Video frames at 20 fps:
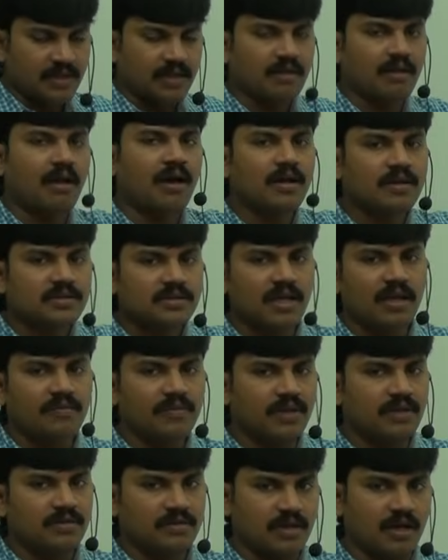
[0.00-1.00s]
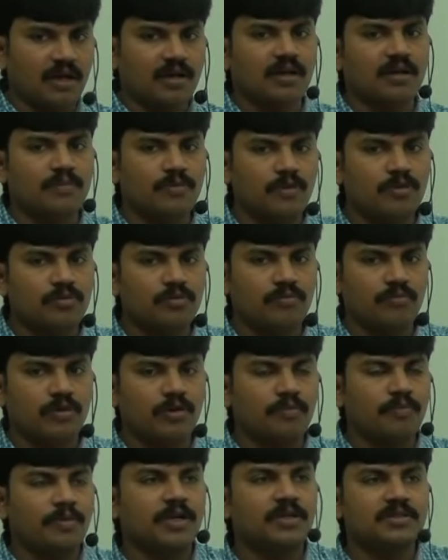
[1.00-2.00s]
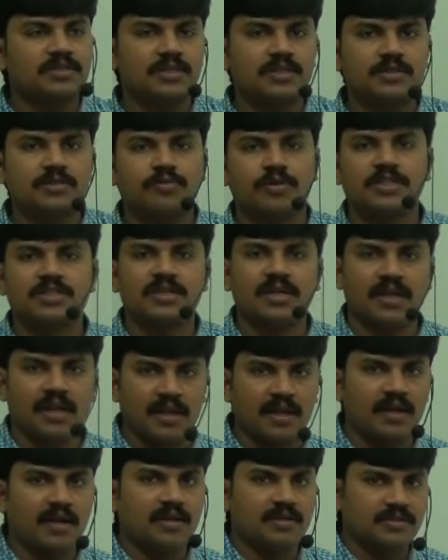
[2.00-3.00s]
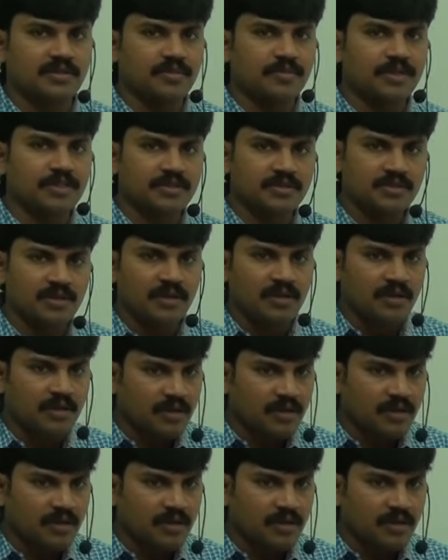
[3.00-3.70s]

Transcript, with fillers: At last I will talk about 1.6 version enhancements,